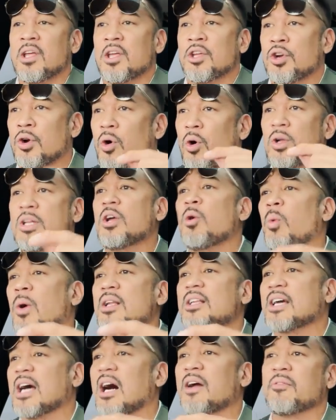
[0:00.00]
you're only
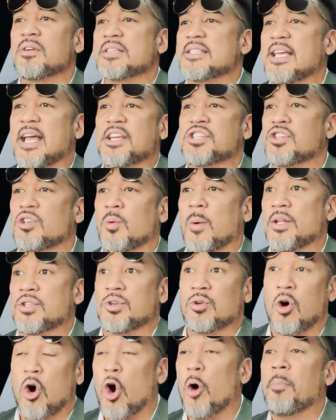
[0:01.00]
one conversation away
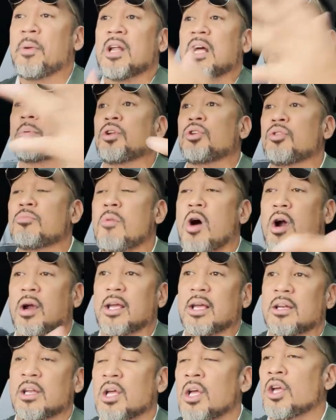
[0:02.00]
to opening up a new
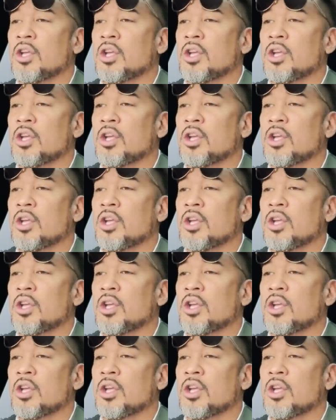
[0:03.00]
market.